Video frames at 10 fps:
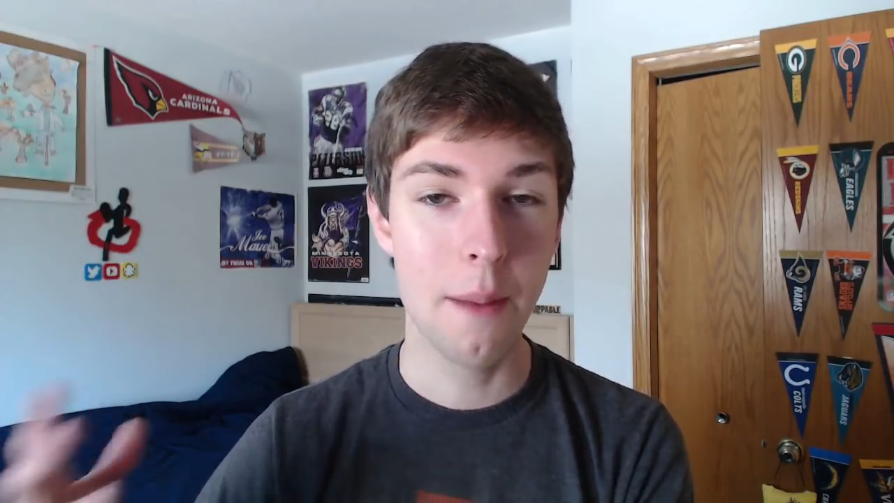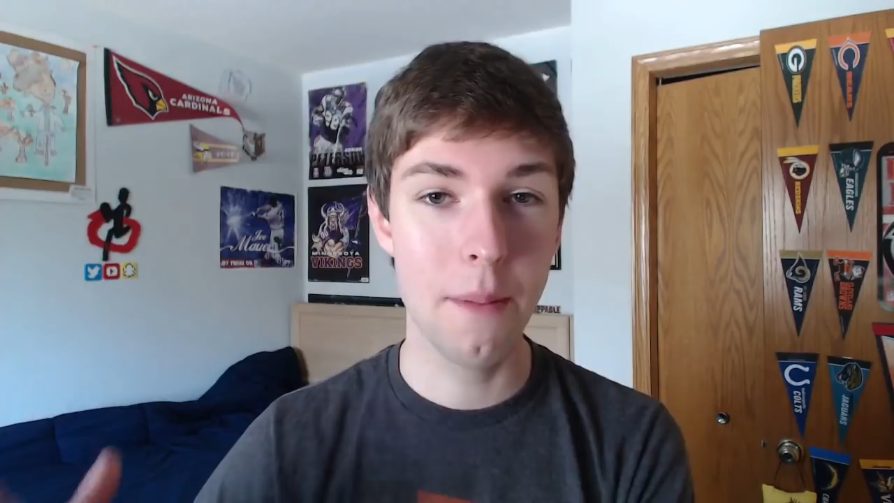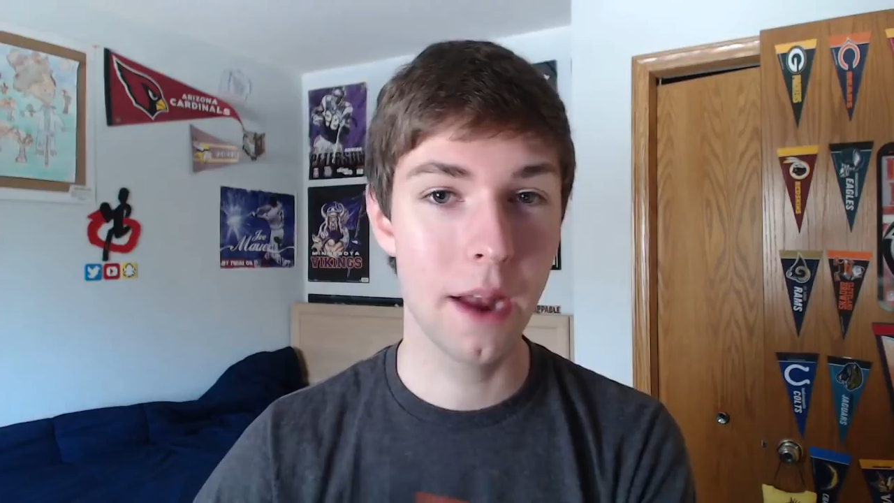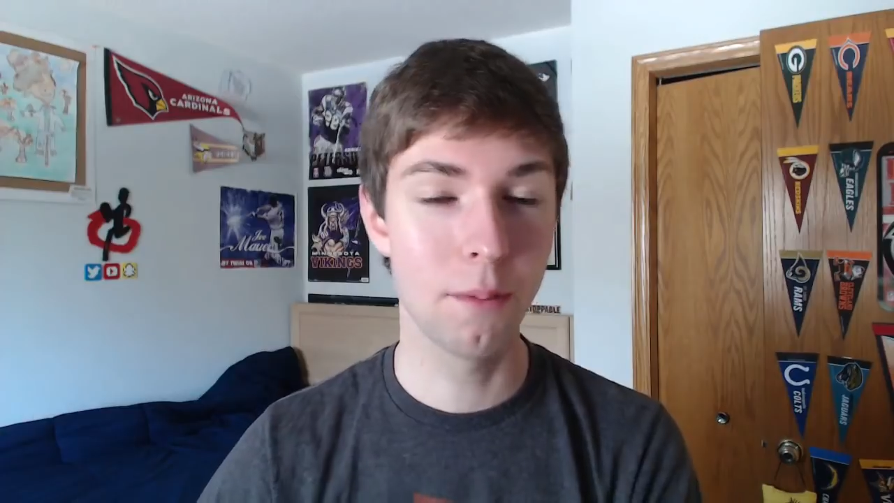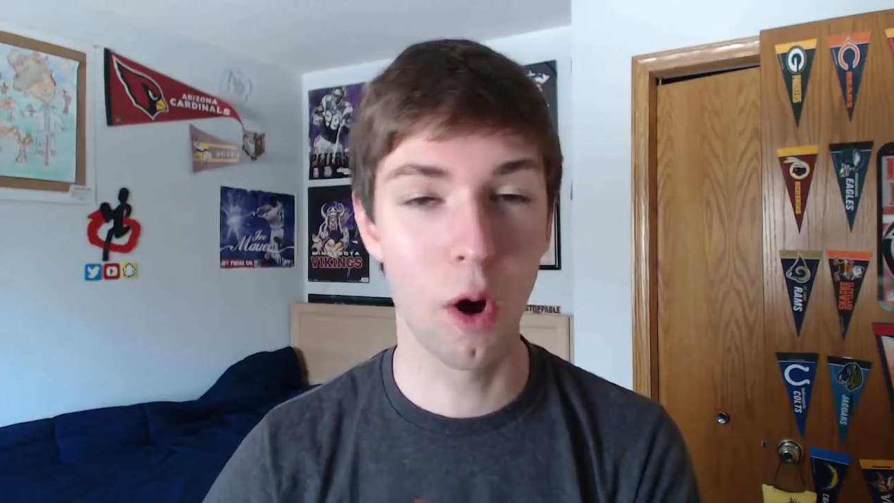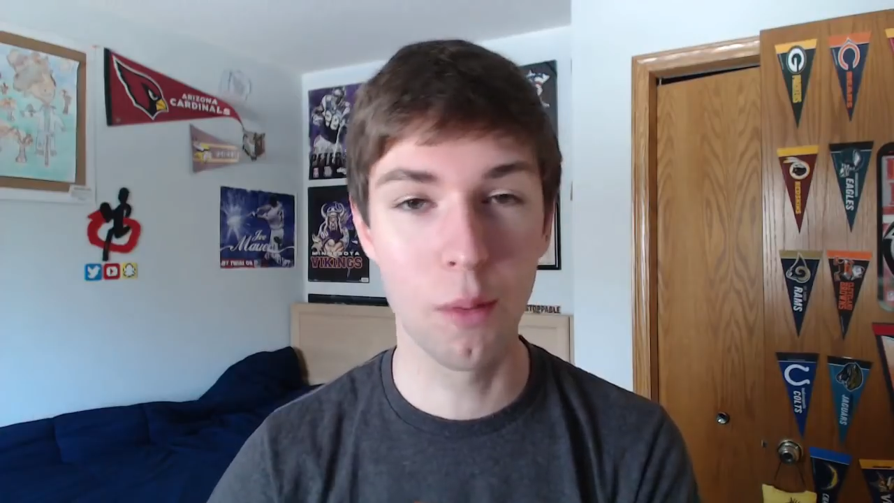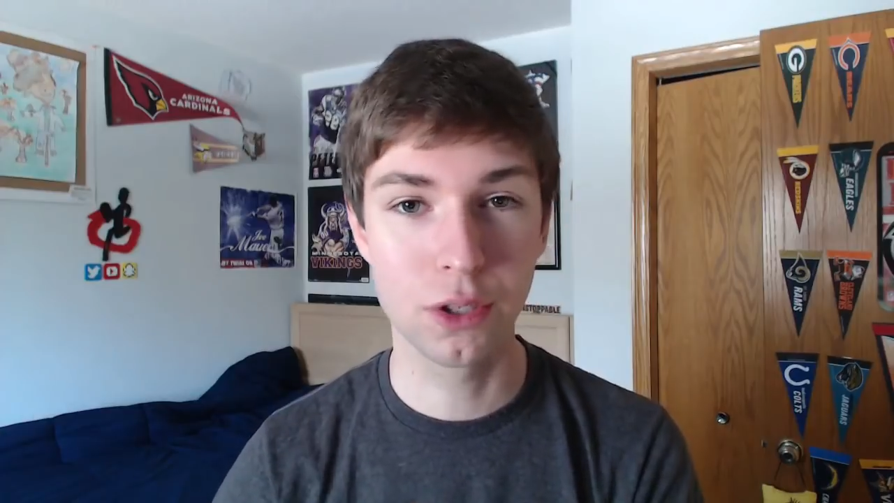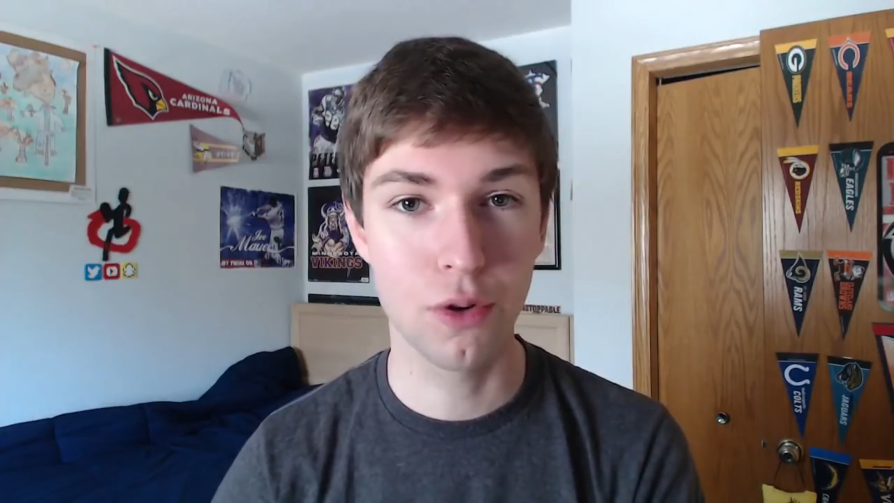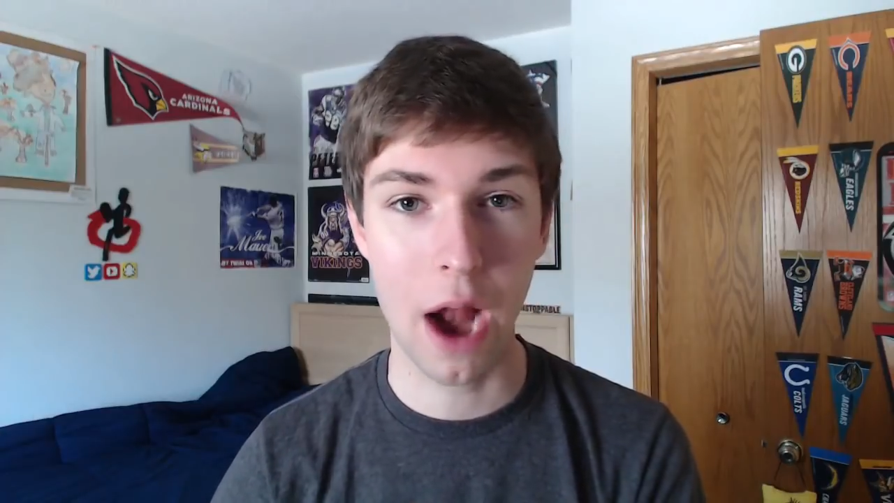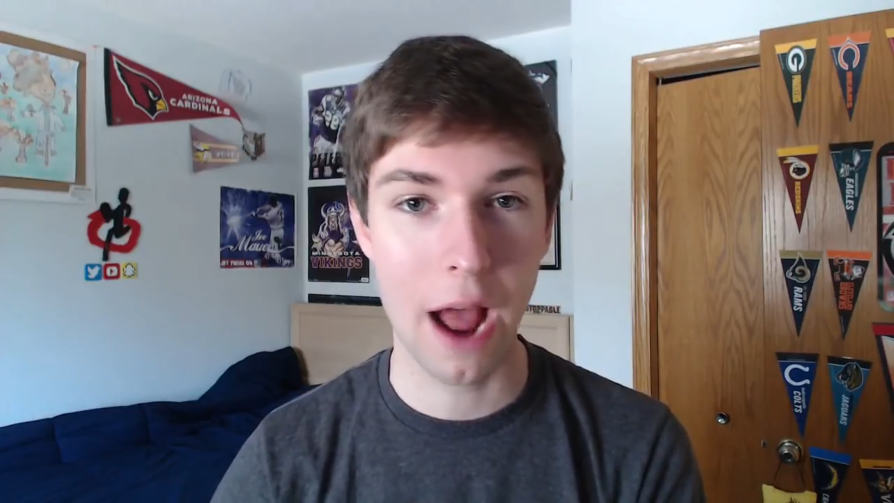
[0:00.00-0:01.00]
and Madden
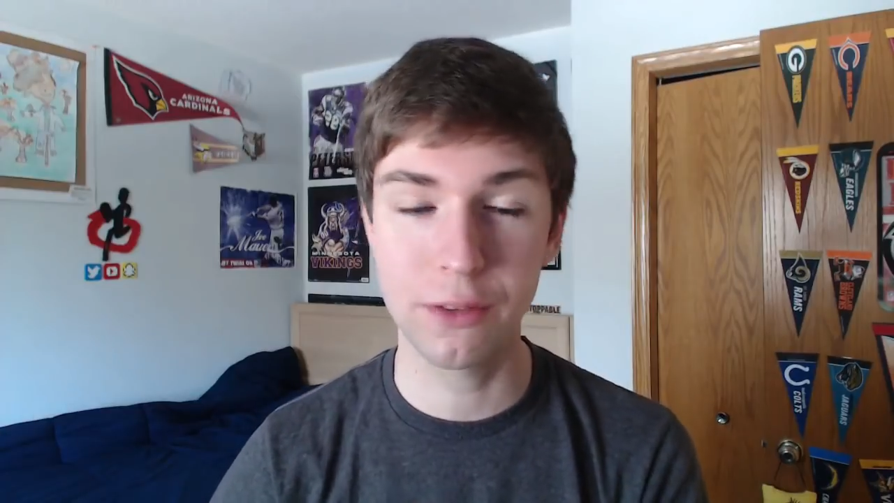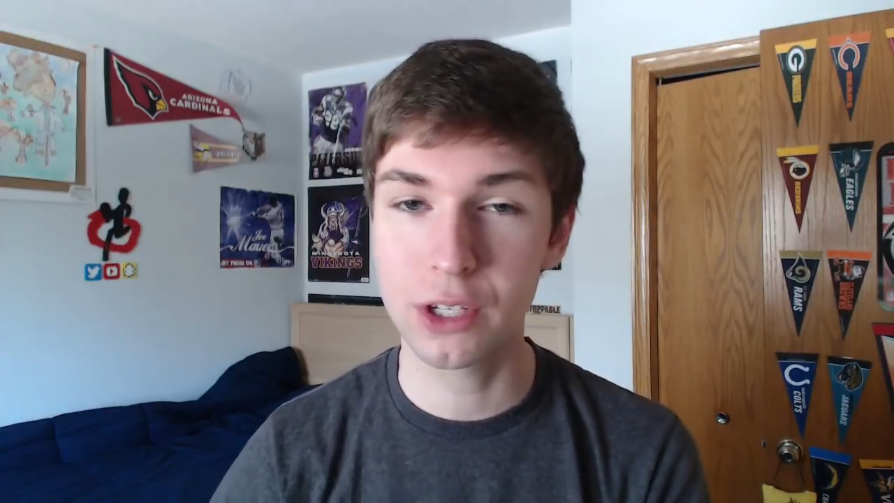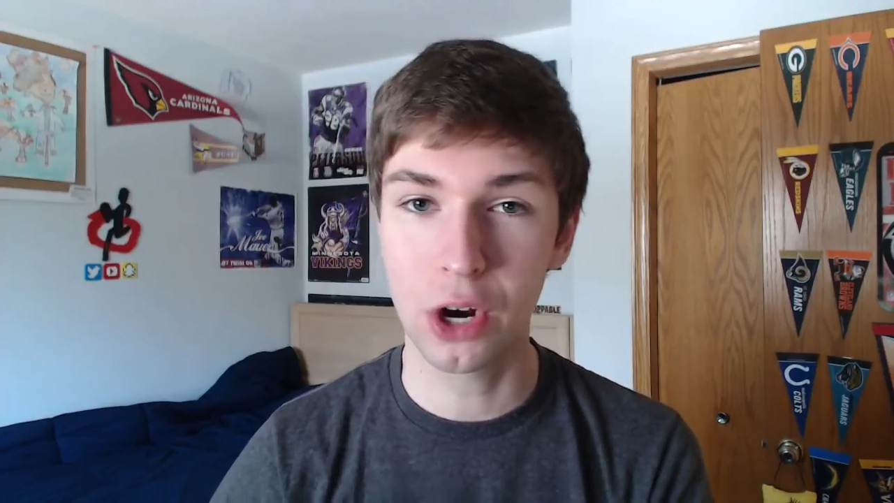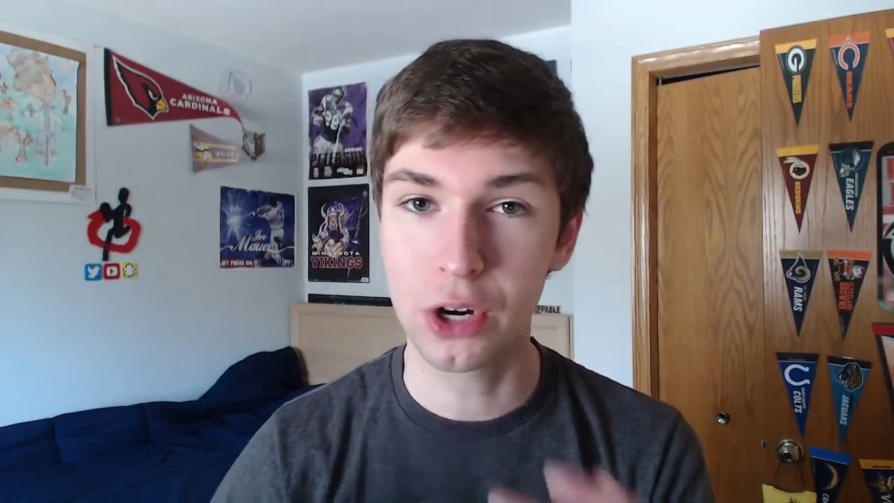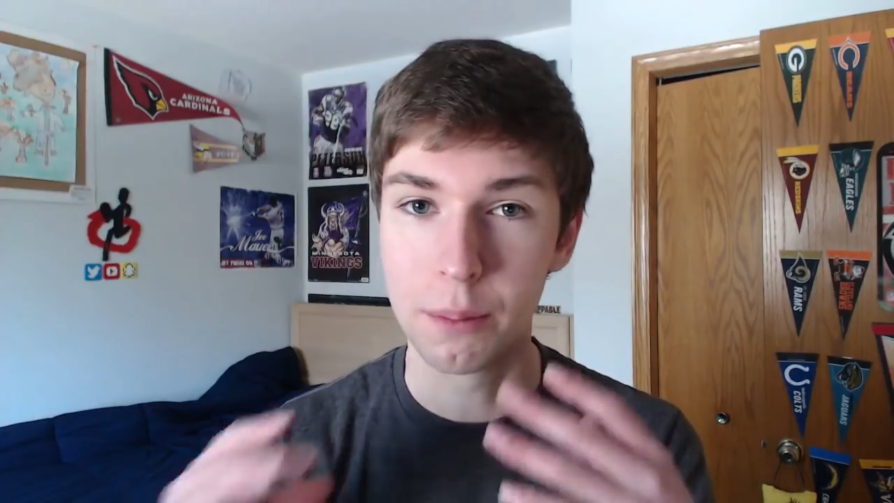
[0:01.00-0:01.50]
Mobile's graphics aren't